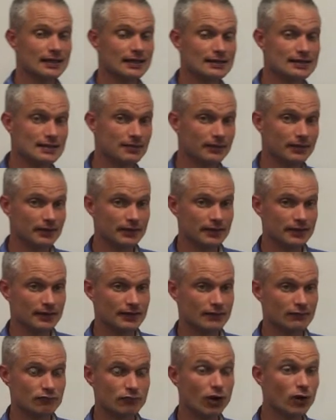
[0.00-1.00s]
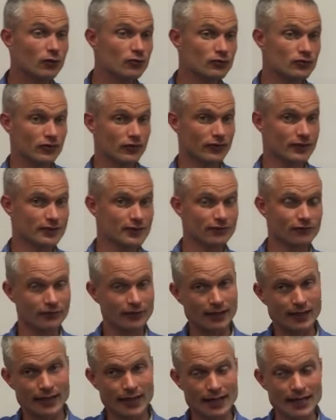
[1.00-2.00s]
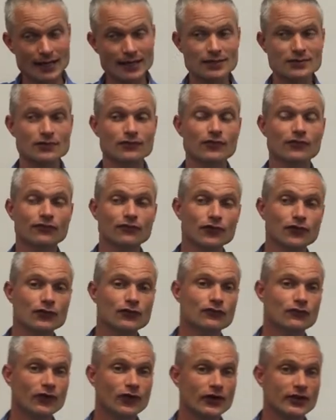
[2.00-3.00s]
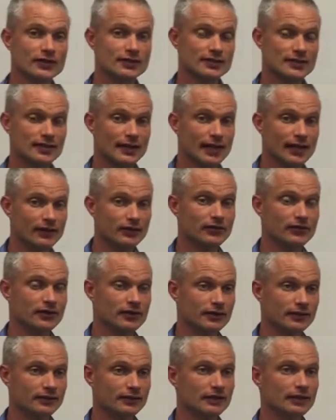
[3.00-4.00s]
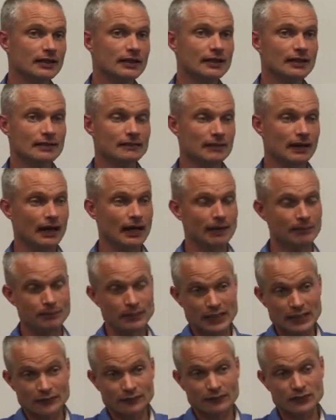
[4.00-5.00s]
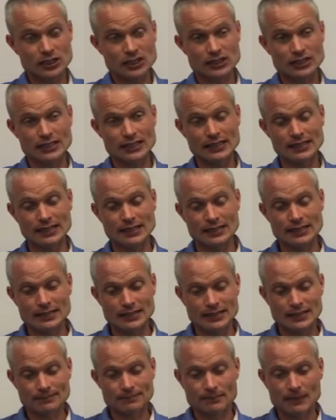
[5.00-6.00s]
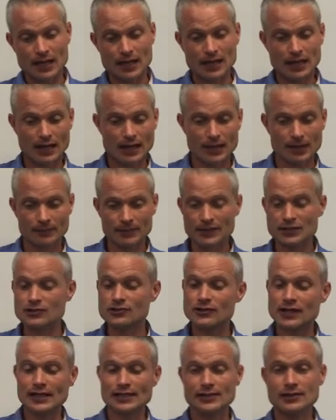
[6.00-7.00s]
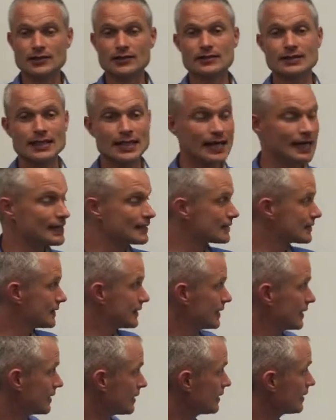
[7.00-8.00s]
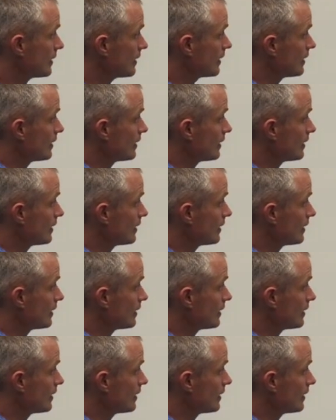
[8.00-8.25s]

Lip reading: at some of the roles of the different layers of a food forest and how you can beneficially integrate those layers together.